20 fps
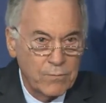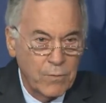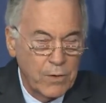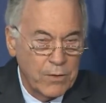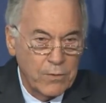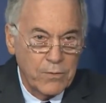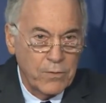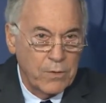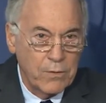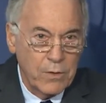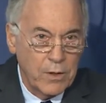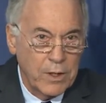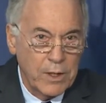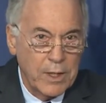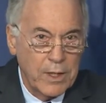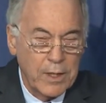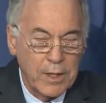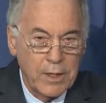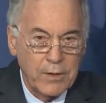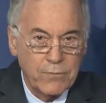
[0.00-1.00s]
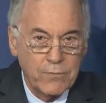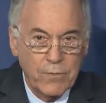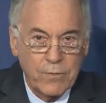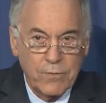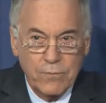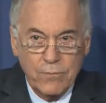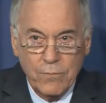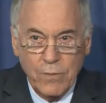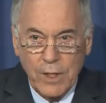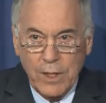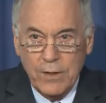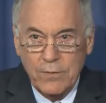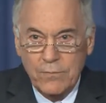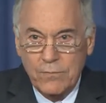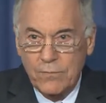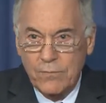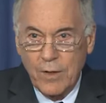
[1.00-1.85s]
whether you're looking at interest rates,